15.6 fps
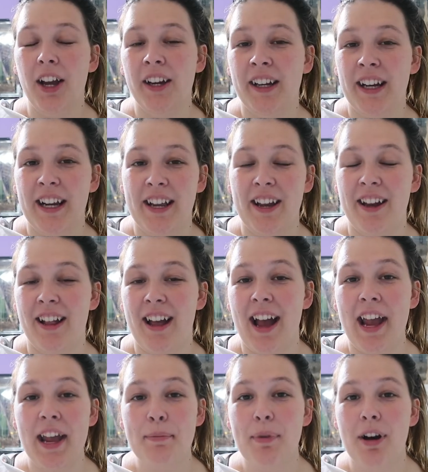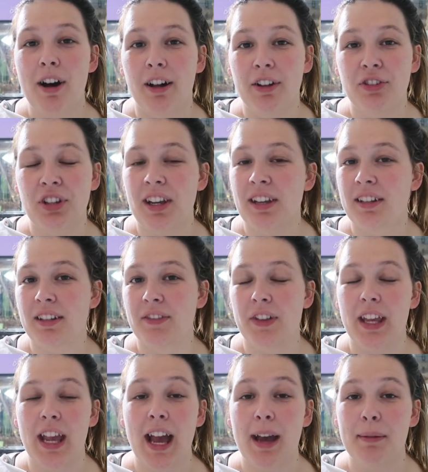Alright y'all, I apologize
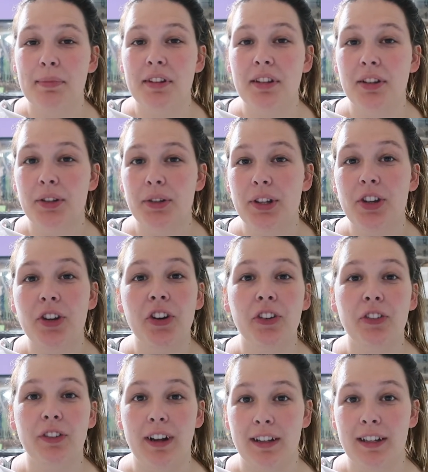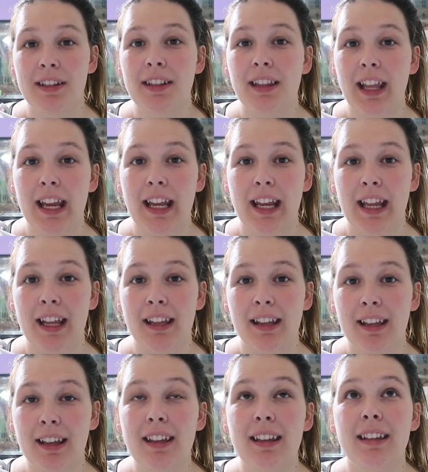for the absolutely horrendous lighting.
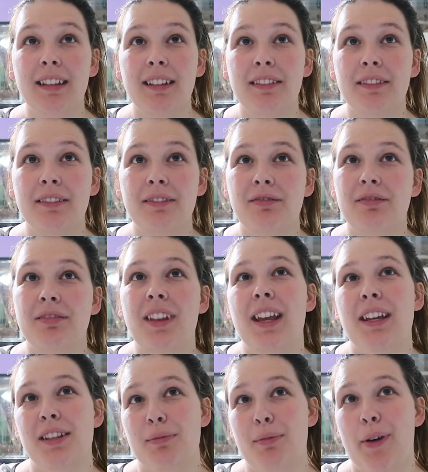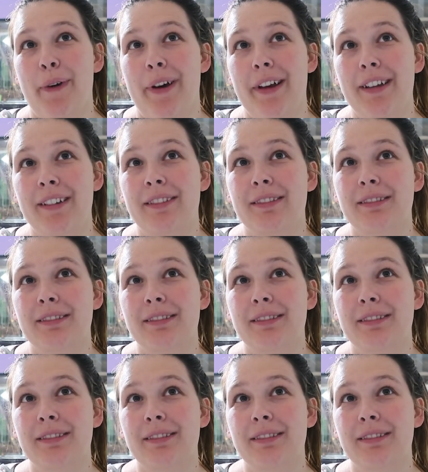Hi Samoa.